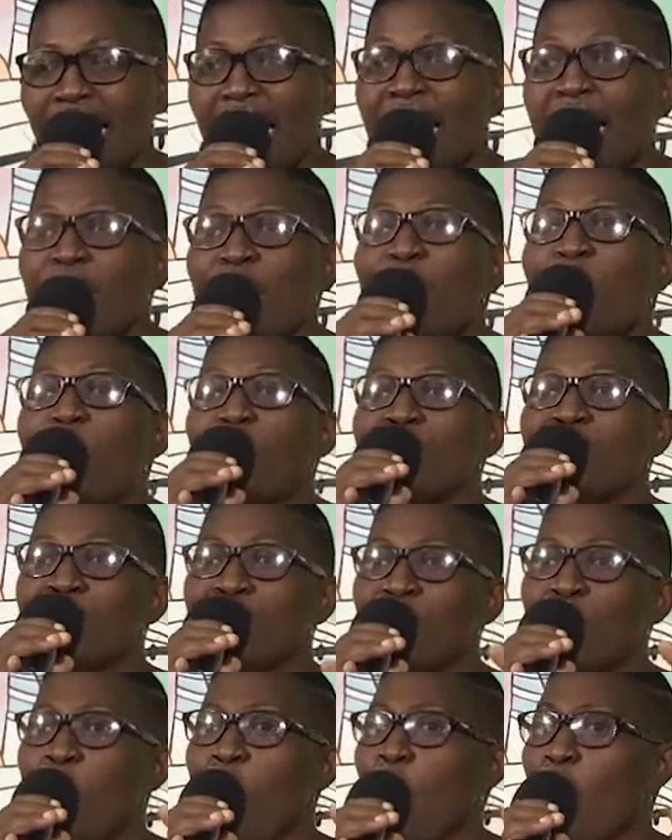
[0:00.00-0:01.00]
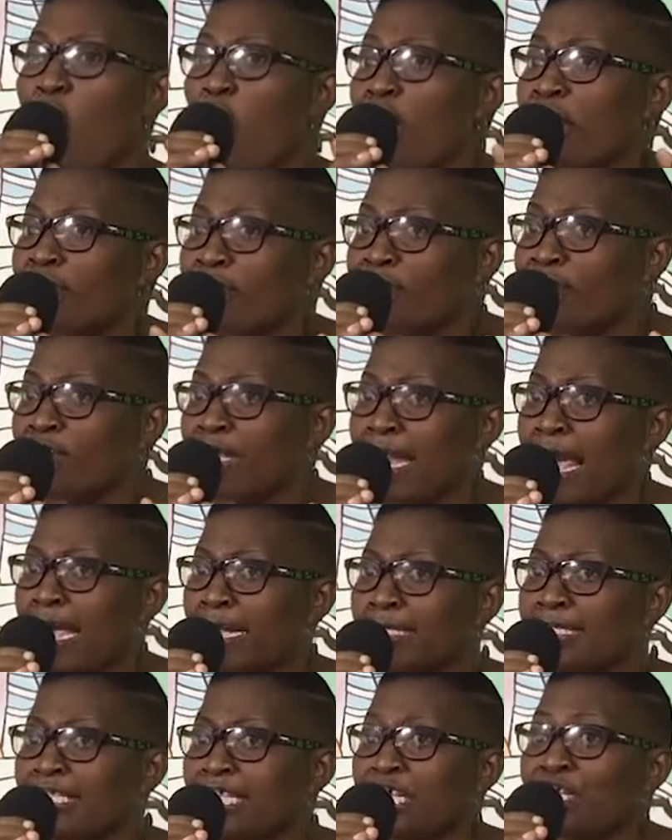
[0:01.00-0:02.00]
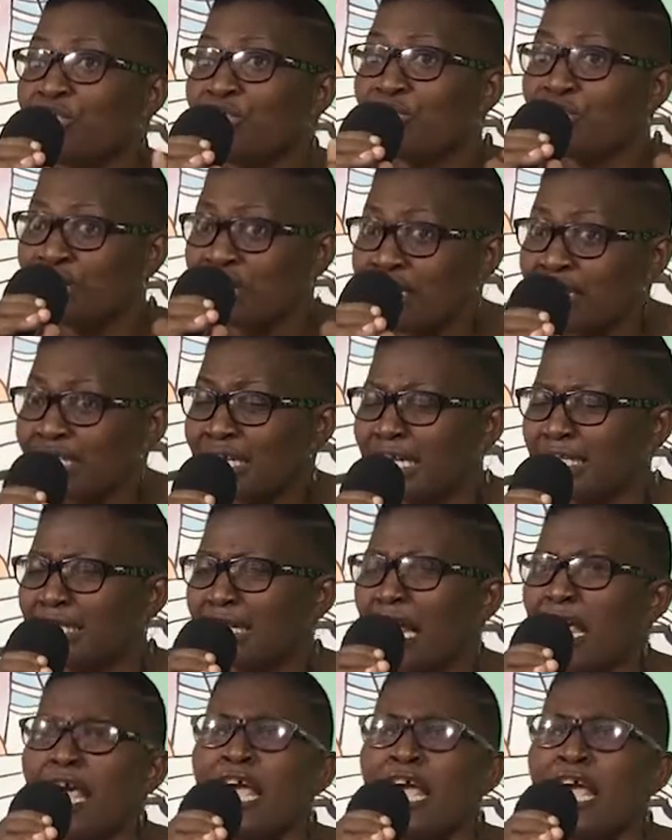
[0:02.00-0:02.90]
He was so confident in Jesus.